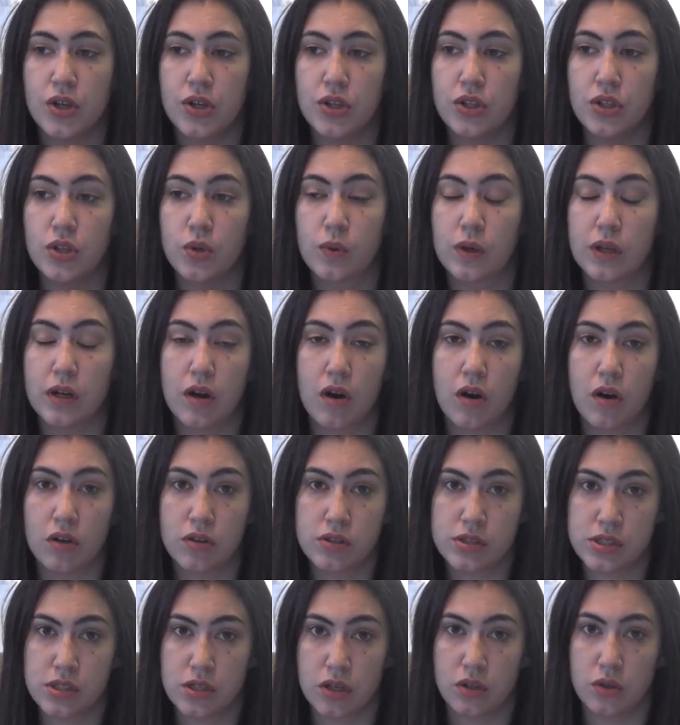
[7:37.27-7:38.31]
You can
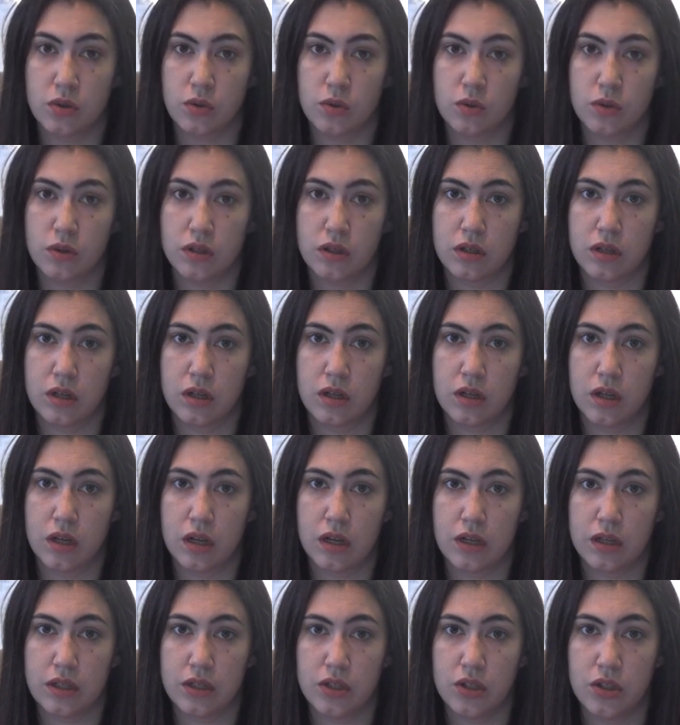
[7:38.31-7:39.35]
also
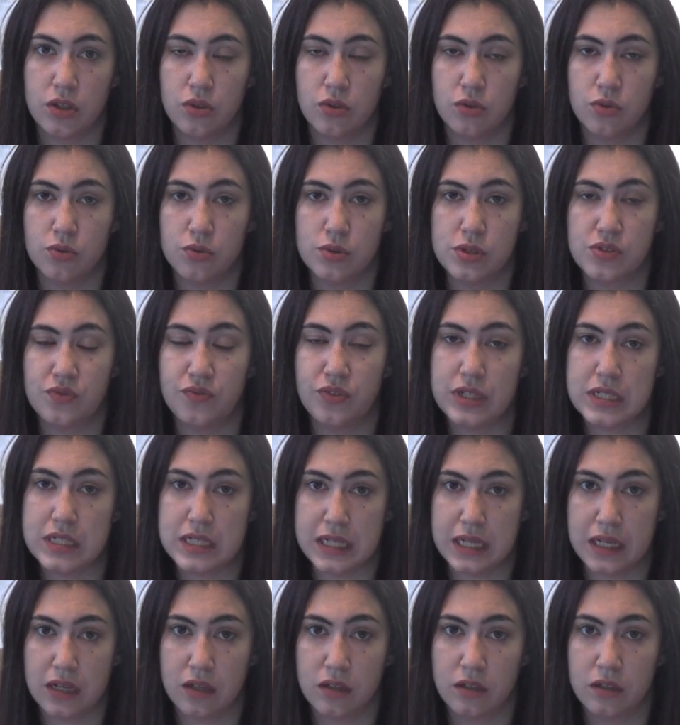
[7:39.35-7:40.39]
use
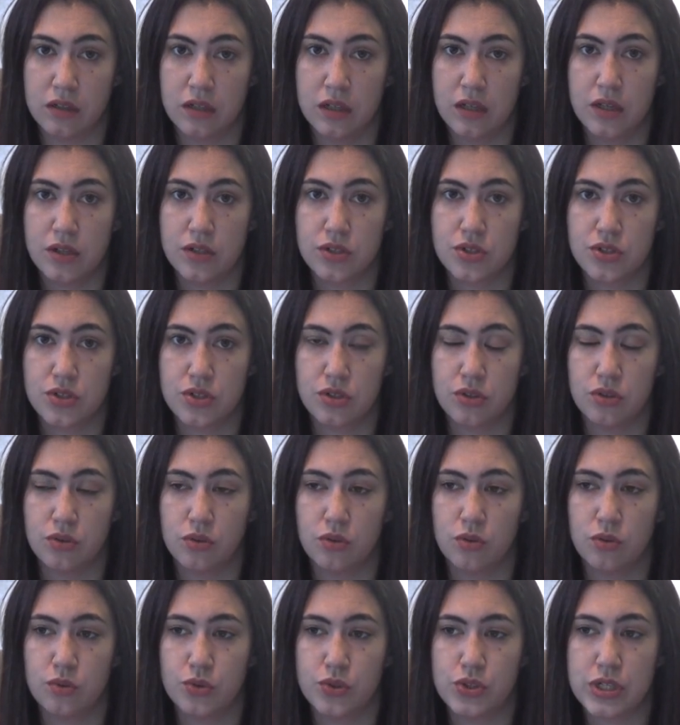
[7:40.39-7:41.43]
VTL
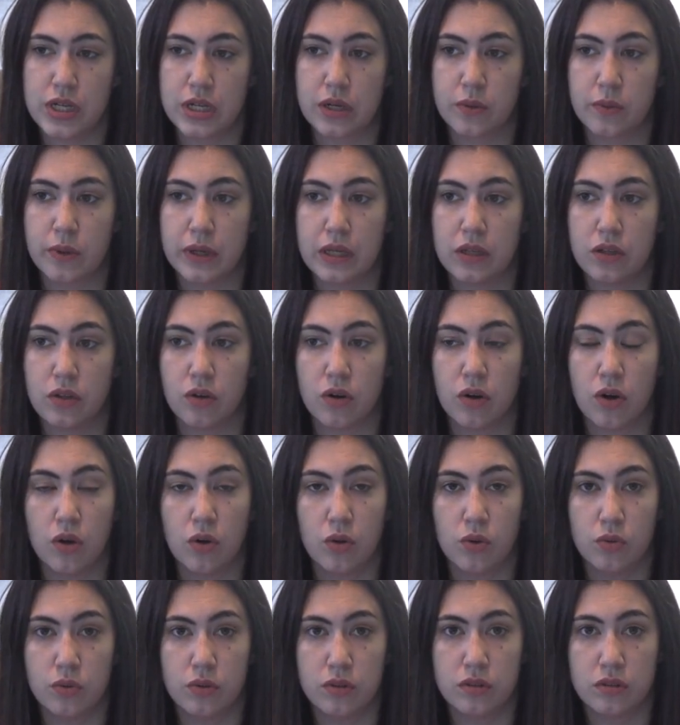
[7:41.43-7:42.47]
to generate your
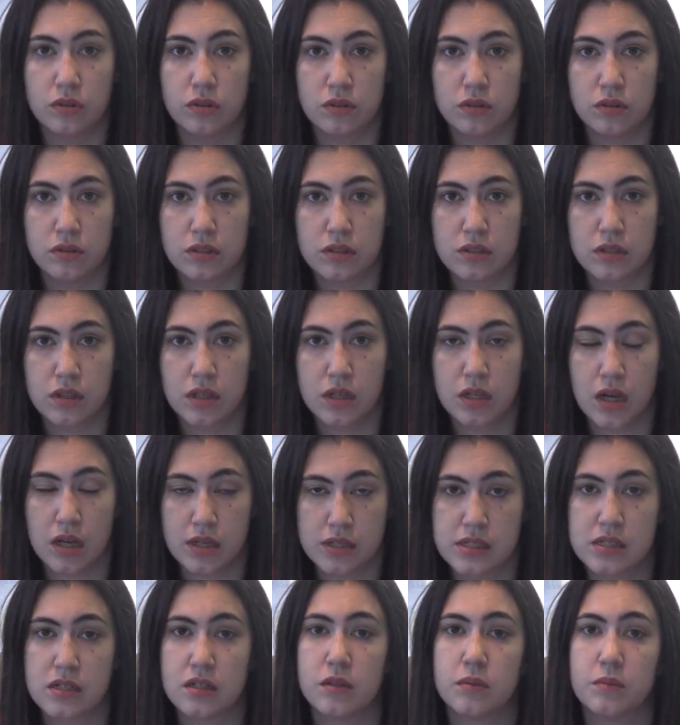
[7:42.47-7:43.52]
own
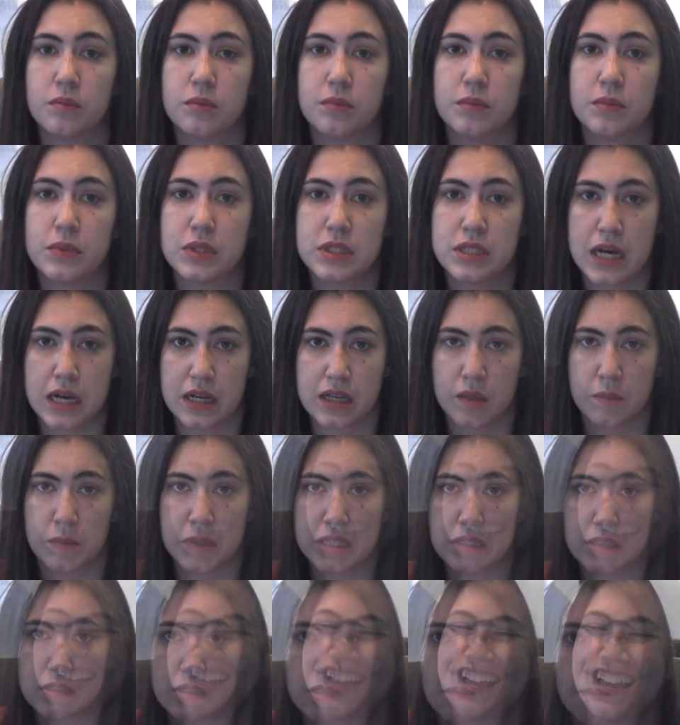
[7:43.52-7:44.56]
custom
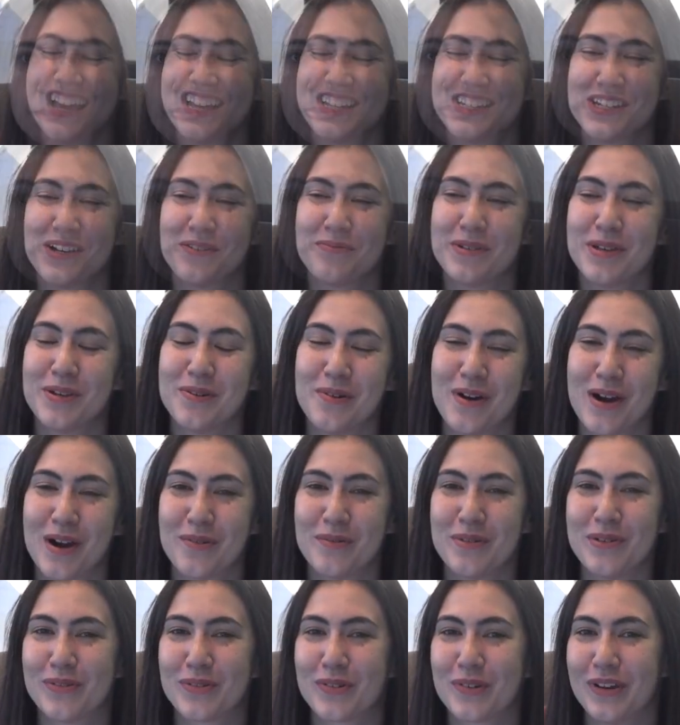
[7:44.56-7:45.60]
documents. At WR,
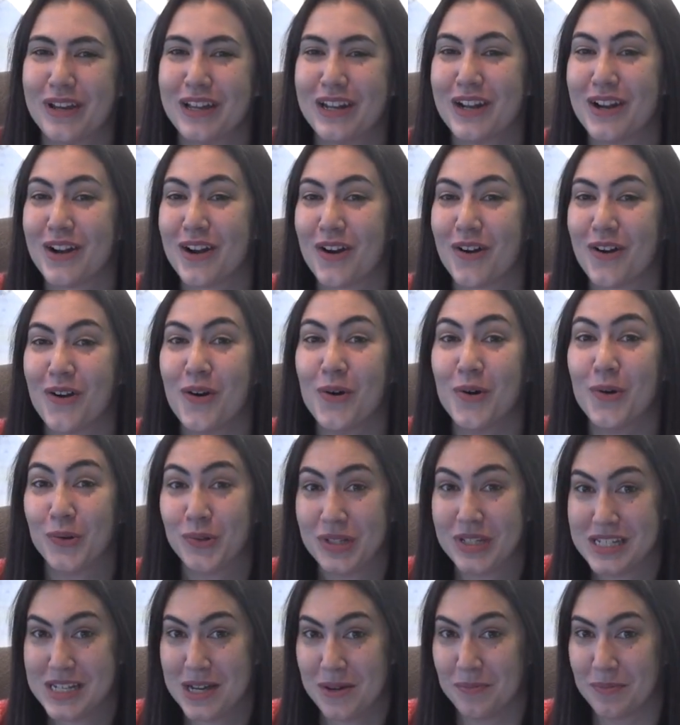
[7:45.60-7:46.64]
we've created our
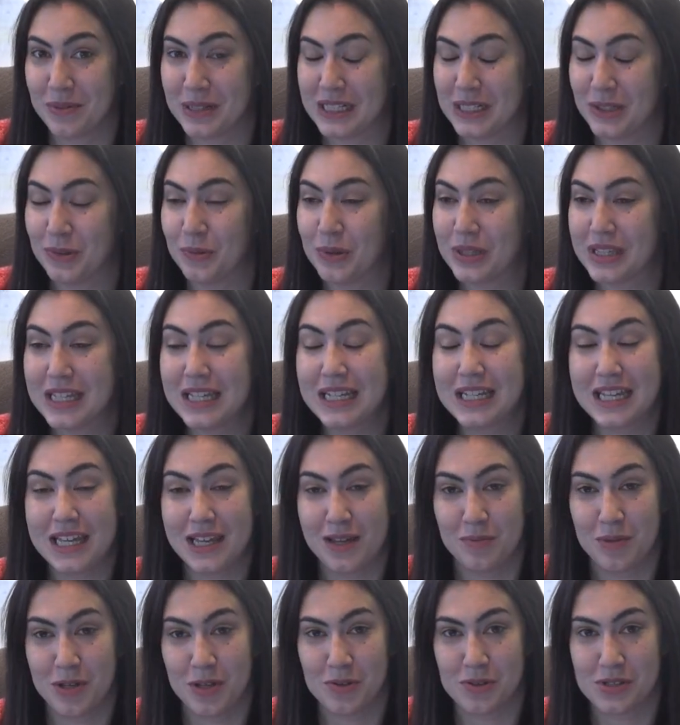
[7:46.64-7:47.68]
own template within
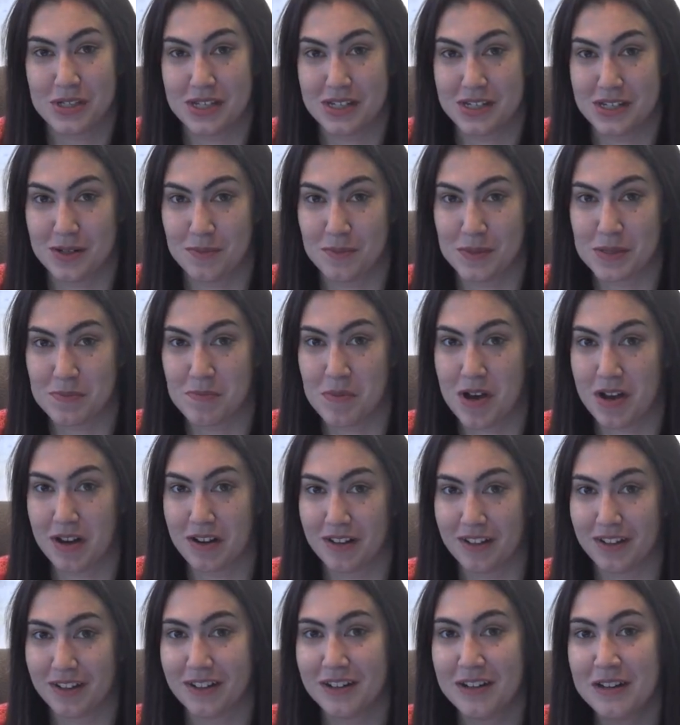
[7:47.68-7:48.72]
Cameo Systems
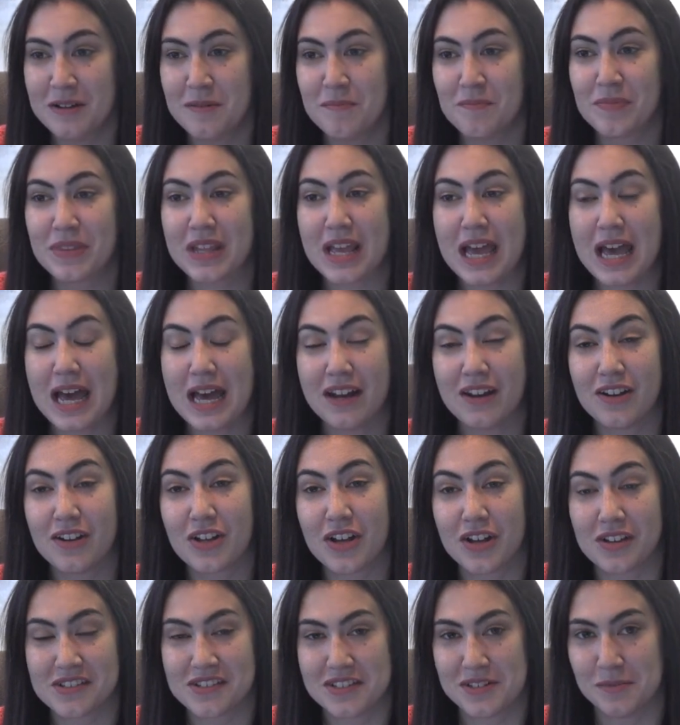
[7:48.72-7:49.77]
Modeler, added
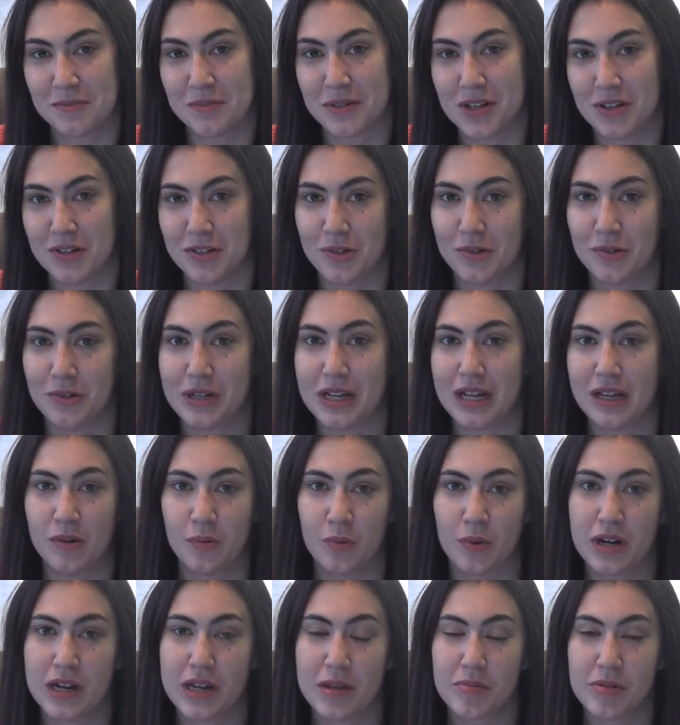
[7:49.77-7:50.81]
custom code, and
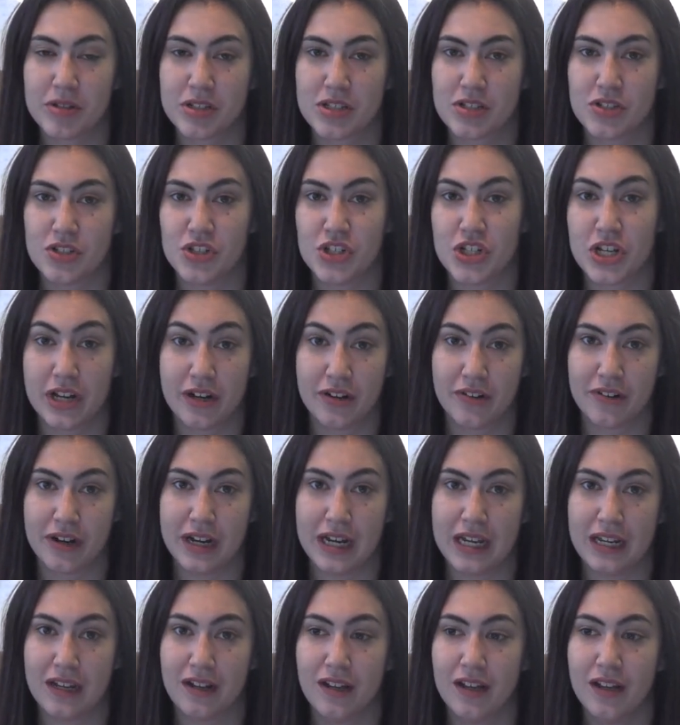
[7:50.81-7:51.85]
we're able to generate